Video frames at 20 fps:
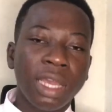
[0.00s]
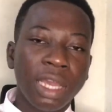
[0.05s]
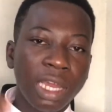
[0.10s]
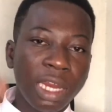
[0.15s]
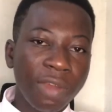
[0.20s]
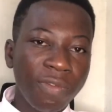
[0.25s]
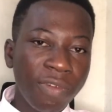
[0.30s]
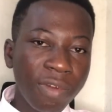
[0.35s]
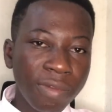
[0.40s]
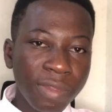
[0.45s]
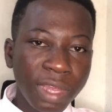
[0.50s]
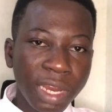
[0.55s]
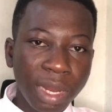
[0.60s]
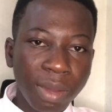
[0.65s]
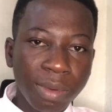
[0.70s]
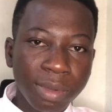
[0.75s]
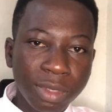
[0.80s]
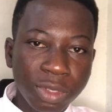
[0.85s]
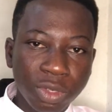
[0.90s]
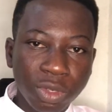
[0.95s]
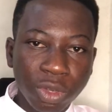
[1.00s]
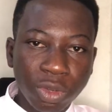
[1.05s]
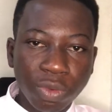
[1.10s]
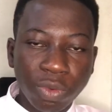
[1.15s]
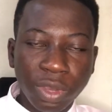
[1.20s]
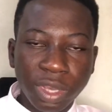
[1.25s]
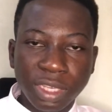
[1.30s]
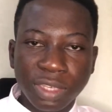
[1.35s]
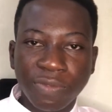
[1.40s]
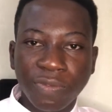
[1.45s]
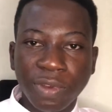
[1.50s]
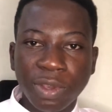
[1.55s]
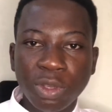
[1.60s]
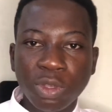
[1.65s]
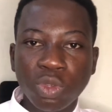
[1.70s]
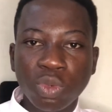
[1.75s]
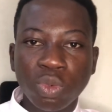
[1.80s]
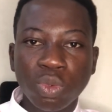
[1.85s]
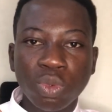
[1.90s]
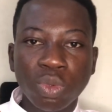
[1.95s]
And the fourth thing I want to show you is for you
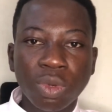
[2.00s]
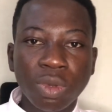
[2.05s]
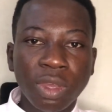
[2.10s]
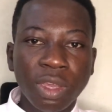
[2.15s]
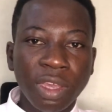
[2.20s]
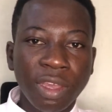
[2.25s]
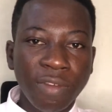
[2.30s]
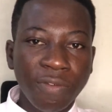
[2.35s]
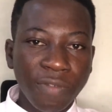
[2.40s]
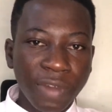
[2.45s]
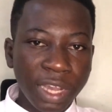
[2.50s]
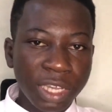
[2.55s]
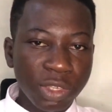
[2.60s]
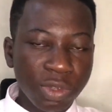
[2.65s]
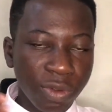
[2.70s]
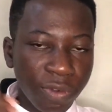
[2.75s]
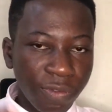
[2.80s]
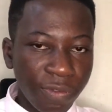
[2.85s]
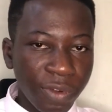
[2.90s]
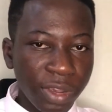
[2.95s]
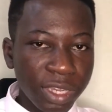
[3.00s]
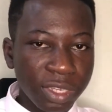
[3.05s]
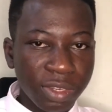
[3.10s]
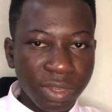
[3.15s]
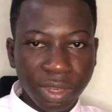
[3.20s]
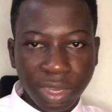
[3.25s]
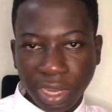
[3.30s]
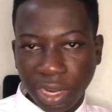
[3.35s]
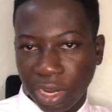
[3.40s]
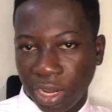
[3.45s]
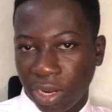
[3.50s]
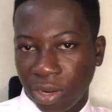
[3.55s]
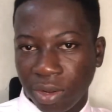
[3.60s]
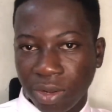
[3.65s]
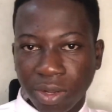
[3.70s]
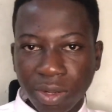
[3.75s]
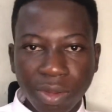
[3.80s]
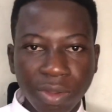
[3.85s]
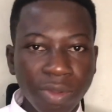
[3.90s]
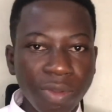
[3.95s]
to invite your friends, and then
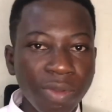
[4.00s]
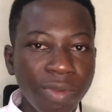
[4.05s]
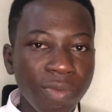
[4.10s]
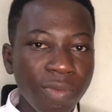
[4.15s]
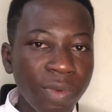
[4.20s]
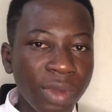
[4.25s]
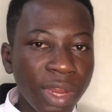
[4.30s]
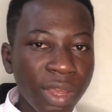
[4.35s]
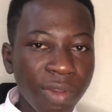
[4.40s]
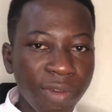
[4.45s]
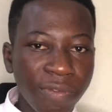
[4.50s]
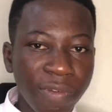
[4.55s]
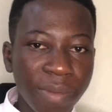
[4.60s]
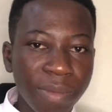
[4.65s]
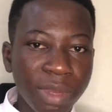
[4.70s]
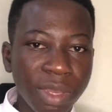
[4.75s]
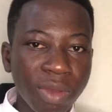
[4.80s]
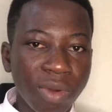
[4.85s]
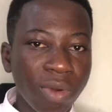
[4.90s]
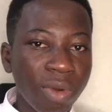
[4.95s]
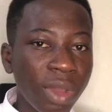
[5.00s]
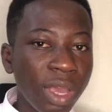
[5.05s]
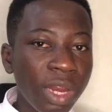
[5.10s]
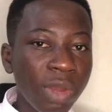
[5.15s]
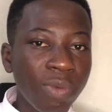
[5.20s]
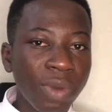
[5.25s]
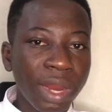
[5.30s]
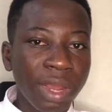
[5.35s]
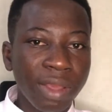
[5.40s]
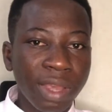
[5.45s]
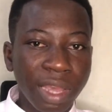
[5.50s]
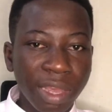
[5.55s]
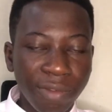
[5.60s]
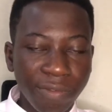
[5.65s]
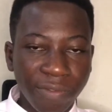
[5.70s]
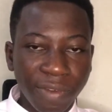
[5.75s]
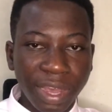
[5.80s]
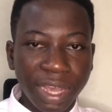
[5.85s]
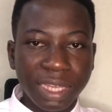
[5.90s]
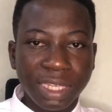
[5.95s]
whether your family or anyone that you can
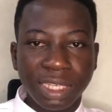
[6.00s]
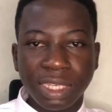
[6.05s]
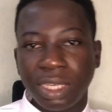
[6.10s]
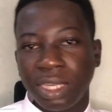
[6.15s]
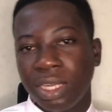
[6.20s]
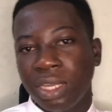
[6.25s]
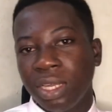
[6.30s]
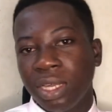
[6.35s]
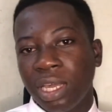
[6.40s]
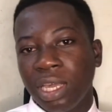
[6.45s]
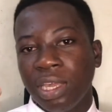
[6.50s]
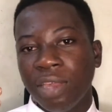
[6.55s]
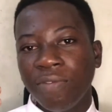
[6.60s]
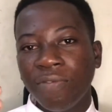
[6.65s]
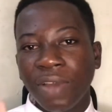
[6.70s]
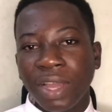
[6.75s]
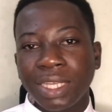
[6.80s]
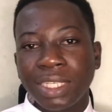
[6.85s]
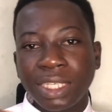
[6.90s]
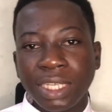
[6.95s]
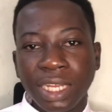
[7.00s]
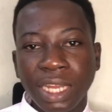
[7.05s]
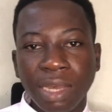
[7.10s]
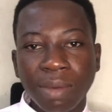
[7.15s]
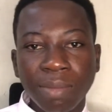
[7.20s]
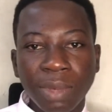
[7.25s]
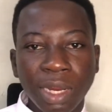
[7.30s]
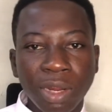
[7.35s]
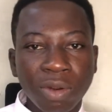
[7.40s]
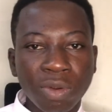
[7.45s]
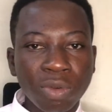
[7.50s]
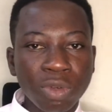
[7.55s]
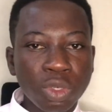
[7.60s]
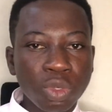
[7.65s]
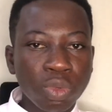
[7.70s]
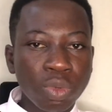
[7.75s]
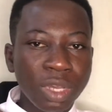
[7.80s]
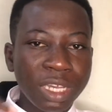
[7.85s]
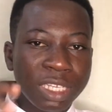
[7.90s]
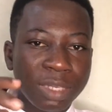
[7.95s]
invite them, and then
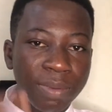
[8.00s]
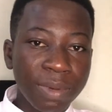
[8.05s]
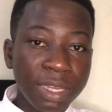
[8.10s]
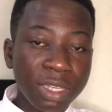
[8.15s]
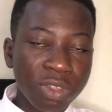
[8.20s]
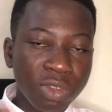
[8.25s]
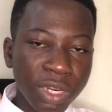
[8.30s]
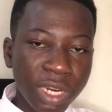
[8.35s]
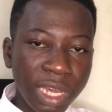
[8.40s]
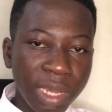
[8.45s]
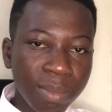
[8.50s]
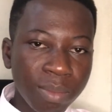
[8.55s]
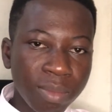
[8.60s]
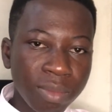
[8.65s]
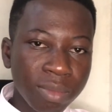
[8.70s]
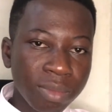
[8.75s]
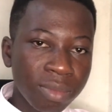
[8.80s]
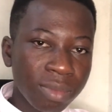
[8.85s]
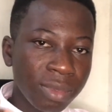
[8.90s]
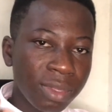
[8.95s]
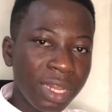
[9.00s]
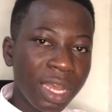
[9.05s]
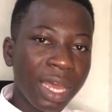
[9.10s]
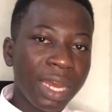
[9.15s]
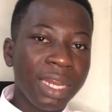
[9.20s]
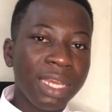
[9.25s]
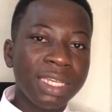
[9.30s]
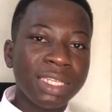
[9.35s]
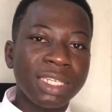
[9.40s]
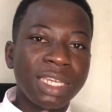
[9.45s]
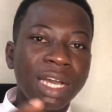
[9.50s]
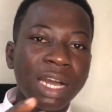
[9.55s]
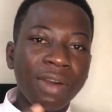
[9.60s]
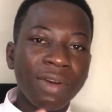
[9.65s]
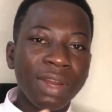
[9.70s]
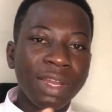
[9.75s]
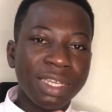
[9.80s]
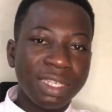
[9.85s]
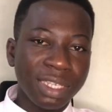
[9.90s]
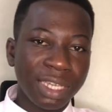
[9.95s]
also explain to them that this is how
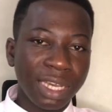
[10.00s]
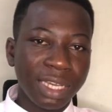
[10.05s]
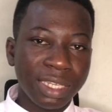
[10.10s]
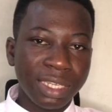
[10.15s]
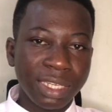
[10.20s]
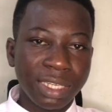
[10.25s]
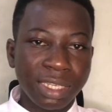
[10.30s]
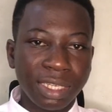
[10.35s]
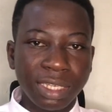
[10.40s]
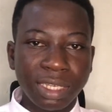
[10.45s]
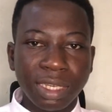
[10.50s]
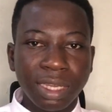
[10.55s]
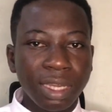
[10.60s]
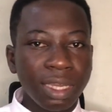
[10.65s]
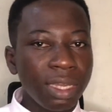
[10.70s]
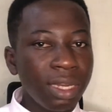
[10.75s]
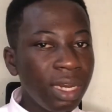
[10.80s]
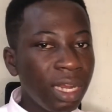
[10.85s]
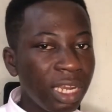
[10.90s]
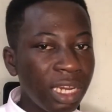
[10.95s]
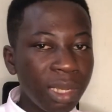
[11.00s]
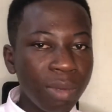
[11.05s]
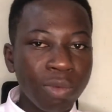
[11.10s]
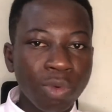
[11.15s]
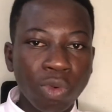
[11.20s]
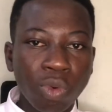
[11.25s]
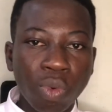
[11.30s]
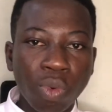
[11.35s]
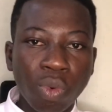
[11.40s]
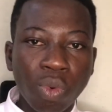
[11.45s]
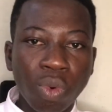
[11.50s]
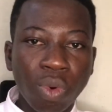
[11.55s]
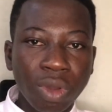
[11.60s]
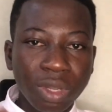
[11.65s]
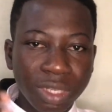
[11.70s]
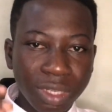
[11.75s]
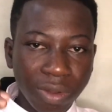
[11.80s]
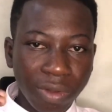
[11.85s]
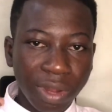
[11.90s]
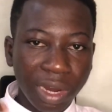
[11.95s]
the site is. Let them know
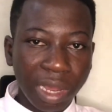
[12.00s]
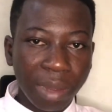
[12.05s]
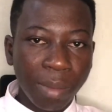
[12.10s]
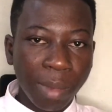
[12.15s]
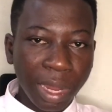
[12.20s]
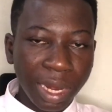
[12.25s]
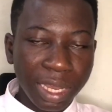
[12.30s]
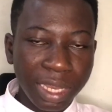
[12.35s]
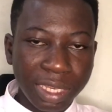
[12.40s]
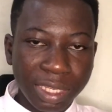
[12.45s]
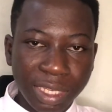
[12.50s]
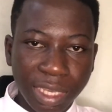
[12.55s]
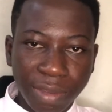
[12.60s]
what online money is.